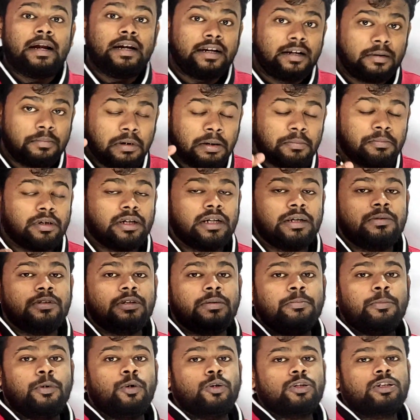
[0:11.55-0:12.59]
And remember,
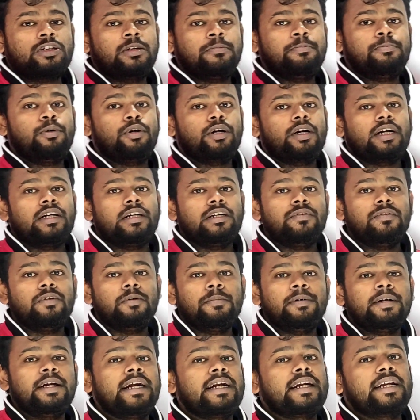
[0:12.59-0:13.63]
the most important, you
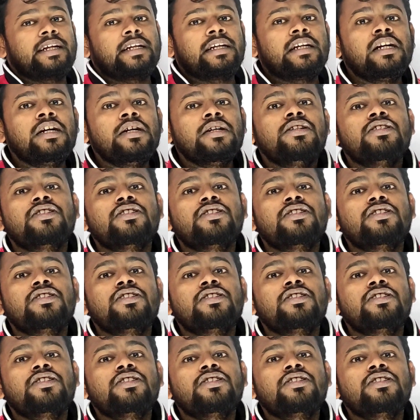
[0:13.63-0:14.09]
will be getting